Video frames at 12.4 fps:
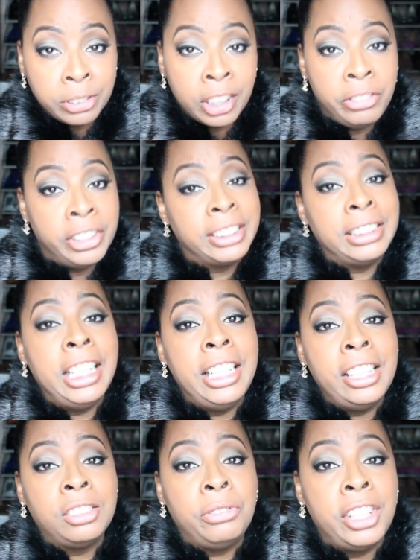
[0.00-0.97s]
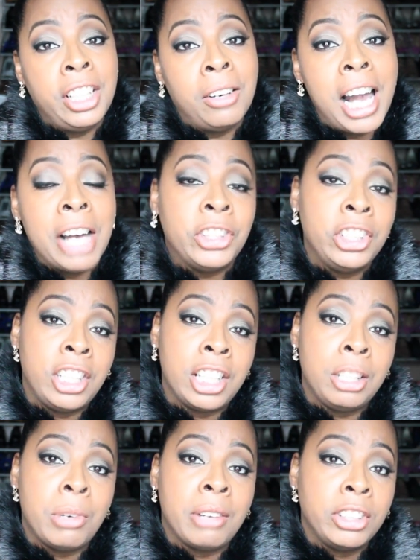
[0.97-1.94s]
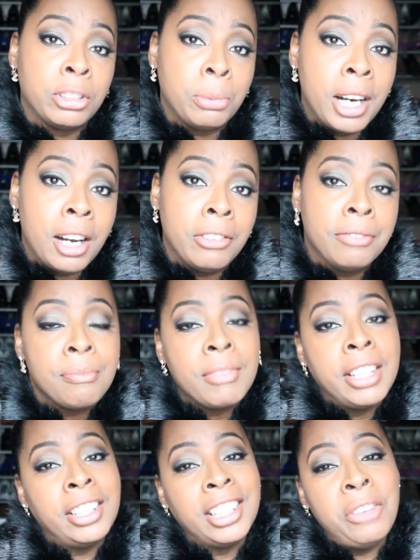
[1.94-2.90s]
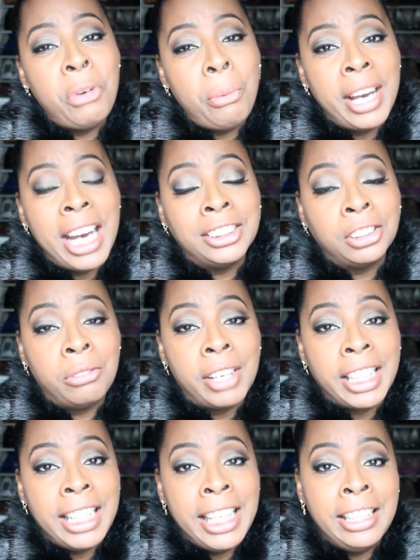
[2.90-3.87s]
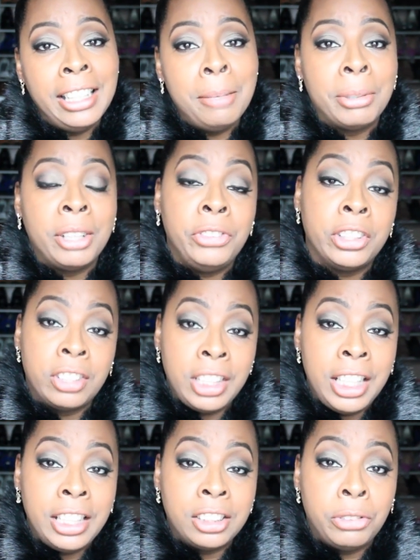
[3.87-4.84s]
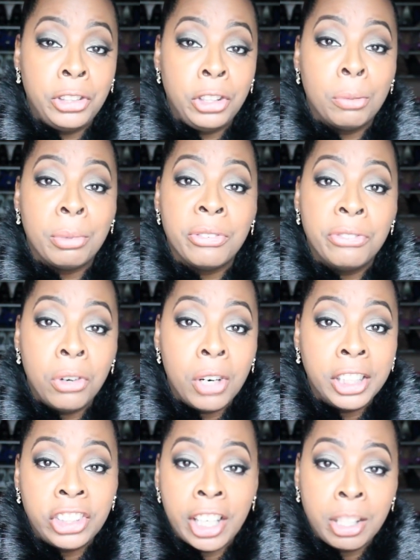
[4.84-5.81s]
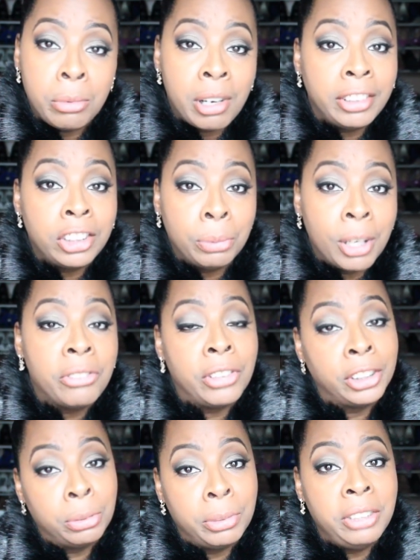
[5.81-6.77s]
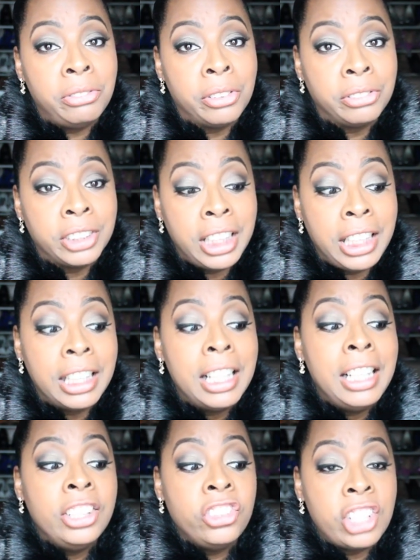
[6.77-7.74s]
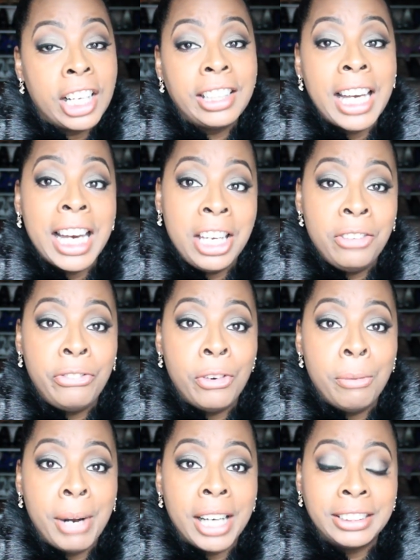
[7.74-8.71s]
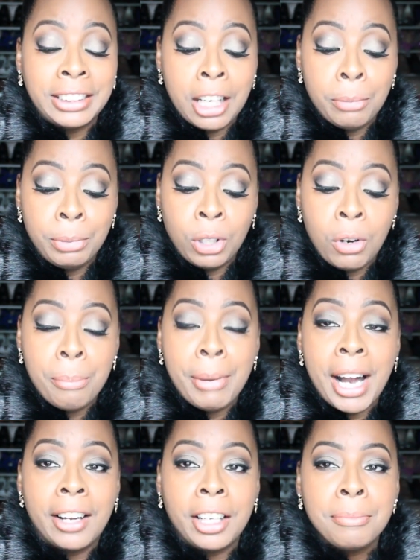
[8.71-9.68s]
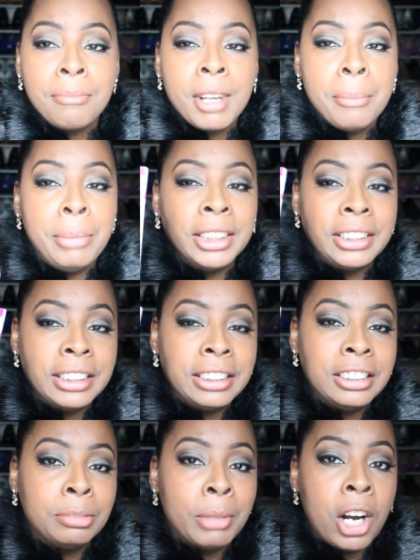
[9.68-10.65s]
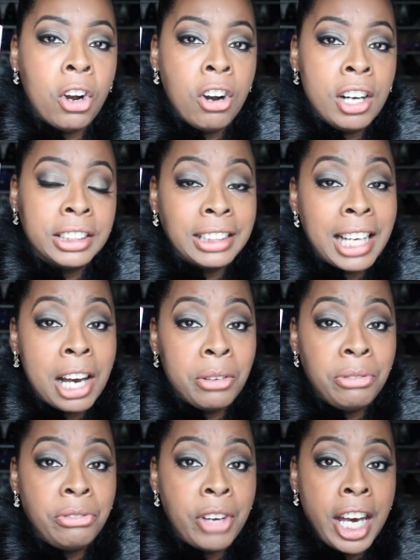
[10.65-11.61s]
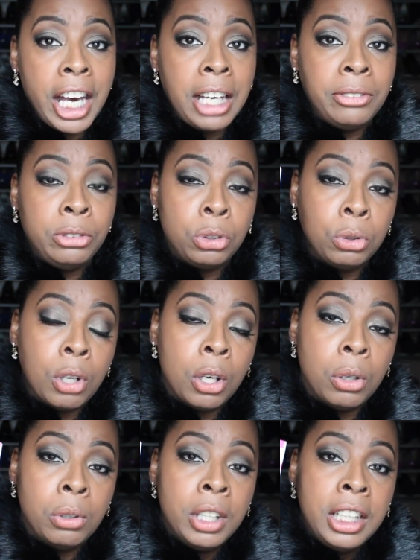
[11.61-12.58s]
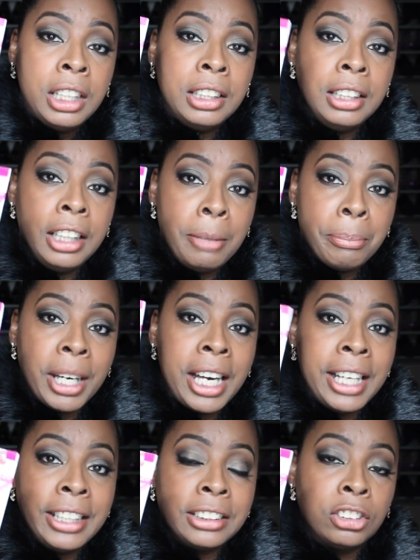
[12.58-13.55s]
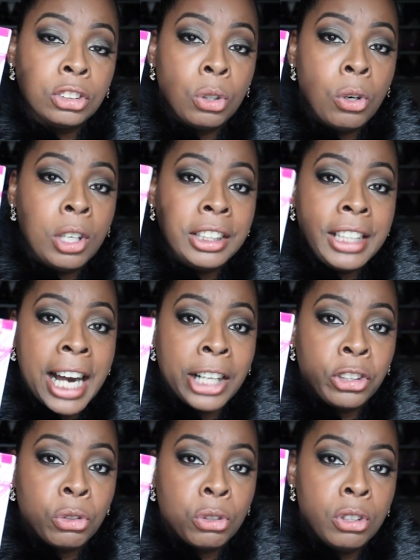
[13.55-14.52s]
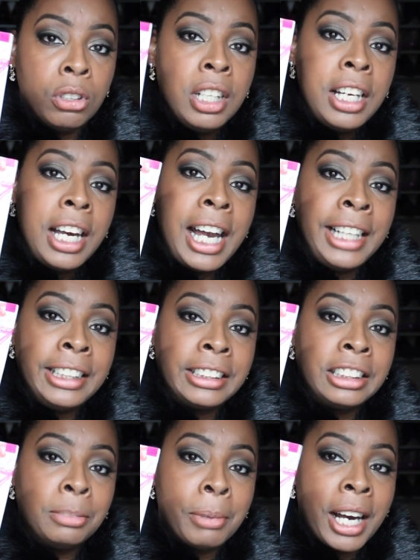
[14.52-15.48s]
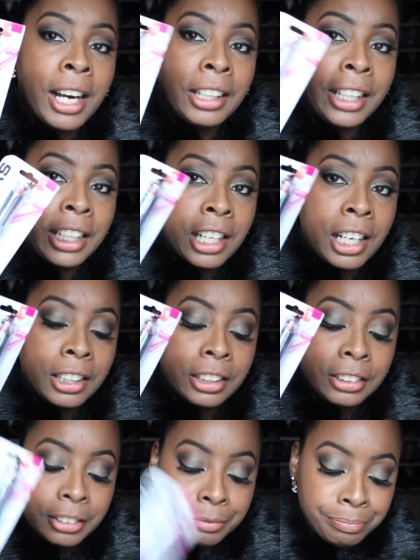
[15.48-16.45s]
So if you're seeing this video after January 12th, the giveaway has already ended. But if you're seeing this video before January 12th of 2015, check that info box down below about it. But this is my all-time fave duo lip, and this is called Natural, and this is by LA Colors.